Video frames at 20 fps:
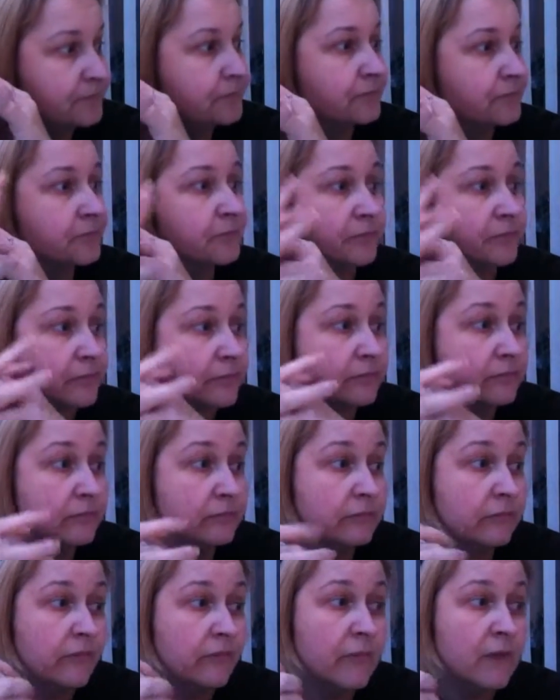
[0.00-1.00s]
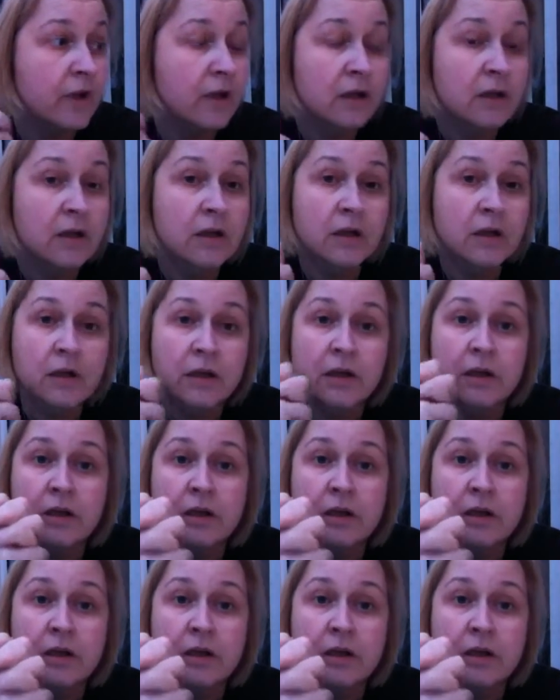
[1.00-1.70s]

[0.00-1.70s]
Nothing is said.